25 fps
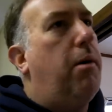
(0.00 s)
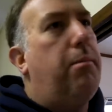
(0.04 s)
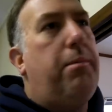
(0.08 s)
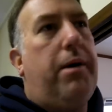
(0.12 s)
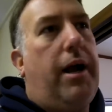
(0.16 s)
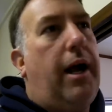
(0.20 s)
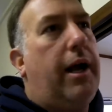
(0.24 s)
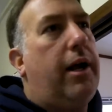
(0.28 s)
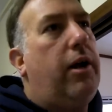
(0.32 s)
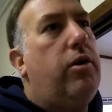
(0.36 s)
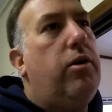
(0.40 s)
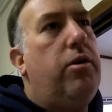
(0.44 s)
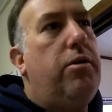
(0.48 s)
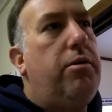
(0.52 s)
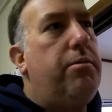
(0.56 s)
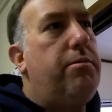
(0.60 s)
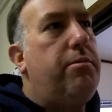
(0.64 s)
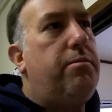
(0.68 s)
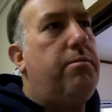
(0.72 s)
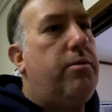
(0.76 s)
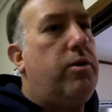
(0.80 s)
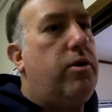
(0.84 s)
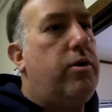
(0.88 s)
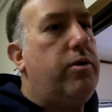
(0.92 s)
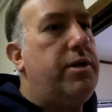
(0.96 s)
but I
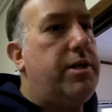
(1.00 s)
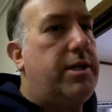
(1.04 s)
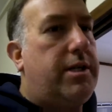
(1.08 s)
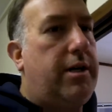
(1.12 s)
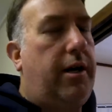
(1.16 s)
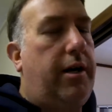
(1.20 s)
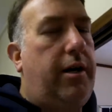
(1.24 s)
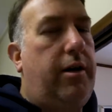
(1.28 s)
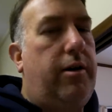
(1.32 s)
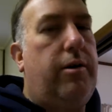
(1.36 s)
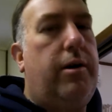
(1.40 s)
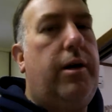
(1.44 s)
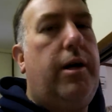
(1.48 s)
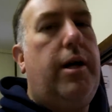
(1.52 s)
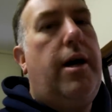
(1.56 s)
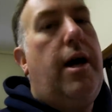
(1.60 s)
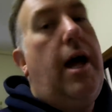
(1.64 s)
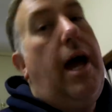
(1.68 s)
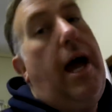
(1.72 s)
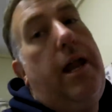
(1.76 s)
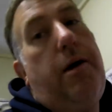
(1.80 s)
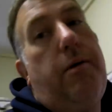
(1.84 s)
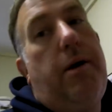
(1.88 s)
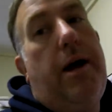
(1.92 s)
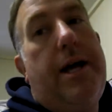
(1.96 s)
couldn't tell you.
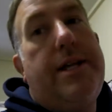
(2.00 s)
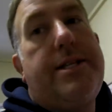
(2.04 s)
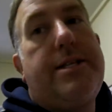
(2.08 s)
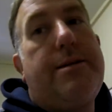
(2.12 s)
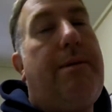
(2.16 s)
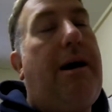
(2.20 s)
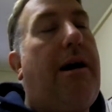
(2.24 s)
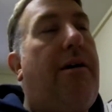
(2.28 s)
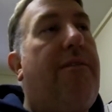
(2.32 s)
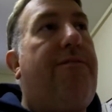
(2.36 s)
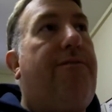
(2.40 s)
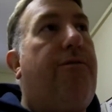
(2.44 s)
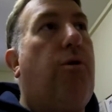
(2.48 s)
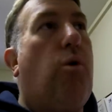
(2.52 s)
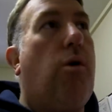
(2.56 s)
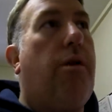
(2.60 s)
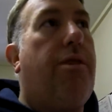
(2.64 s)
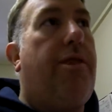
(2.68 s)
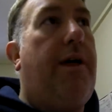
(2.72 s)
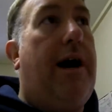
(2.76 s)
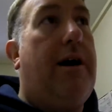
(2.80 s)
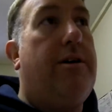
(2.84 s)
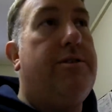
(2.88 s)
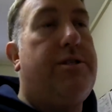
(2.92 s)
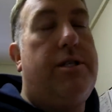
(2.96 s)
Anyway, it's about
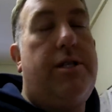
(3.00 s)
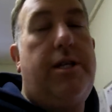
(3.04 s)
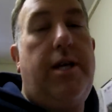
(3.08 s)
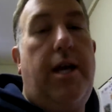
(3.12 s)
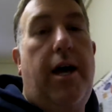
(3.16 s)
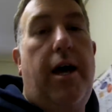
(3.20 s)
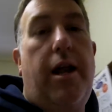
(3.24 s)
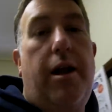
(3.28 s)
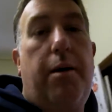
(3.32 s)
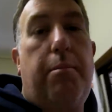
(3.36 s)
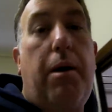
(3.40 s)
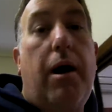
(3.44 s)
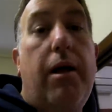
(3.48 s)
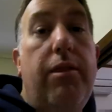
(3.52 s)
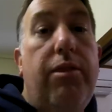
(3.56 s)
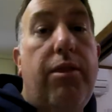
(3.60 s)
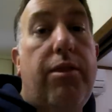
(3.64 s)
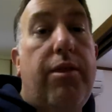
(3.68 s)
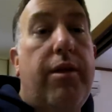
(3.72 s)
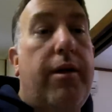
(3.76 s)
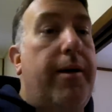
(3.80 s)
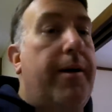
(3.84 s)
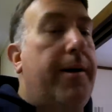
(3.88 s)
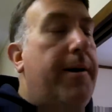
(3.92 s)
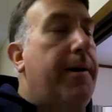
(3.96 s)
4,000 yen a
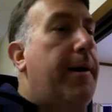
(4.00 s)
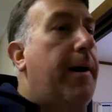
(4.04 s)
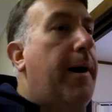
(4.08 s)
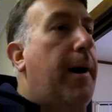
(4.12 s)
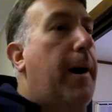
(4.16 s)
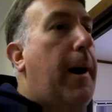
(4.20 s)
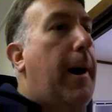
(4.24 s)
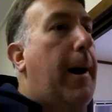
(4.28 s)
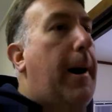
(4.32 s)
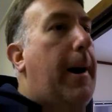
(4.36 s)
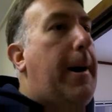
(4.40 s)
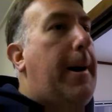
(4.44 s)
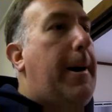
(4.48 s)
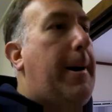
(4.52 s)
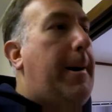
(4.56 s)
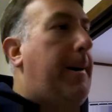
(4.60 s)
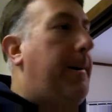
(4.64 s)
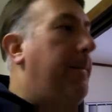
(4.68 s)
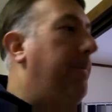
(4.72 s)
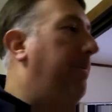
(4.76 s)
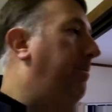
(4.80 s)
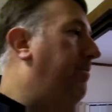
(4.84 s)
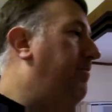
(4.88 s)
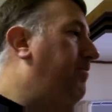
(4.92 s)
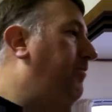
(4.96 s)
month.
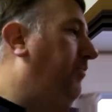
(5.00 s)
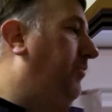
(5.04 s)
Oh,